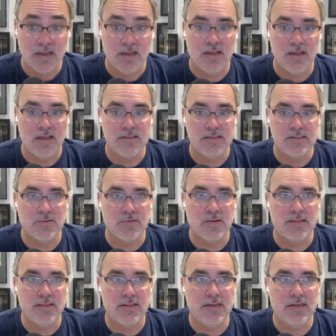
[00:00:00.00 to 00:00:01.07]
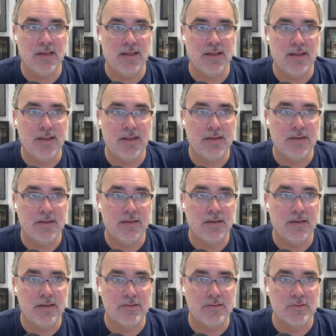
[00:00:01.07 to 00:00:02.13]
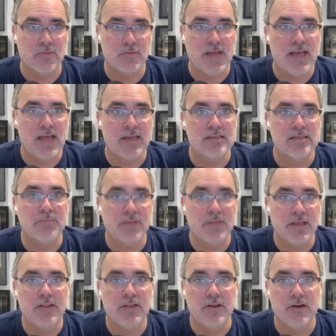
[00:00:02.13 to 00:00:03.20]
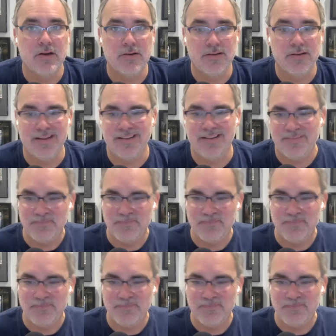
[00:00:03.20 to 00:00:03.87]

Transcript: uh, and so I think I I sort of hacked something in there, and it